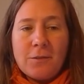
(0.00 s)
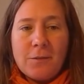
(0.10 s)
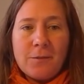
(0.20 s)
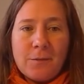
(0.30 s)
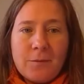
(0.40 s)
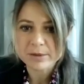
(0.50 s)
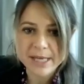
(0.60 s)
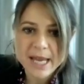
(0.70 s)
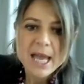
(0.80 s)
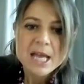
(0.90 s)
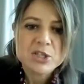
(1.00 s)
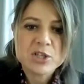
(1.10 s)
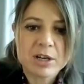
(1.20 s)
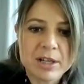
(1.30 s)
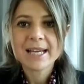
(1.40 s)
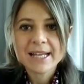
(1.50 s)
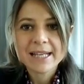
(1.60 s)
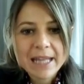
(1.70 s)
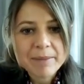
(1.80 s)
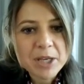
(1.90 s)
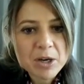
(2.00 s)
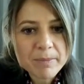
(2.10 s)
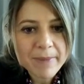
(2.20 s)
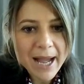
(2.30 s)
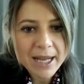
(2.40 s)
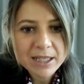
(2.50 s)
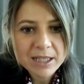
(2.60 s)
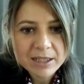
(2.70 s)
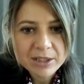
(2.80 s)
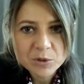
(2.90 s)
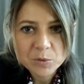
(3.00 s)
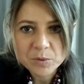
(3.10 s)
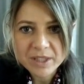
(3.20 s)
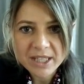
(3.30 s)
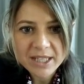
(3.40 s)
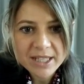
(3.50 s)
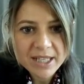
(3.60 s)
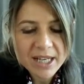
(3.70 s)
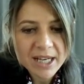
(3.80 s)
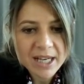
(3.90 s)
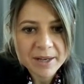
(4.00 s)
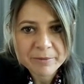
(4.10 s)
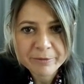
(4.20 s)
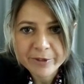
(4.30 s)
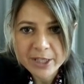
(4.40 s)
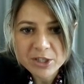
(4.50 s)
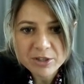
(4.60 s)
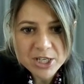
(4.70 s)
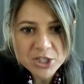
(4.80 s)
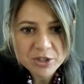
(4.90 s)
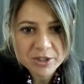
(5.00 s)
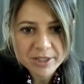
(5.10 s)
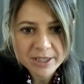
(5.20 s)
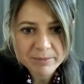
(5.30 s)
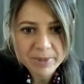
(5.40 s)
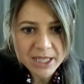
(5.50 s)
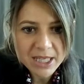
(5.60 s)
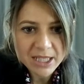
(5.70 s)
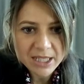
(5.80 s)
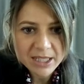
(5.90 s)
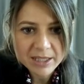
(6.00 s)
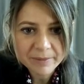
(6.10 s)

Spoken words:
Absolutely. So let me go back to the figure I showed you at the beginning.